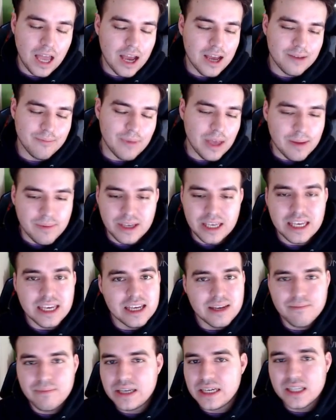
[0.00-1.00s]
Maybe he
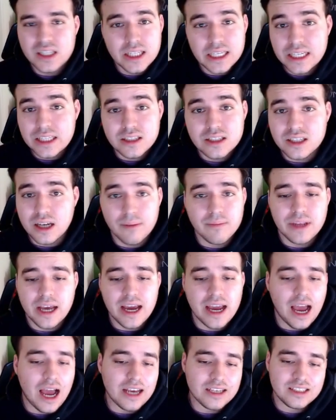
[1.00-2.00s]
can be elite
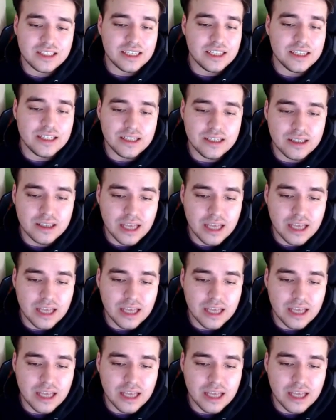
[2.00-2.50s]
someday. I see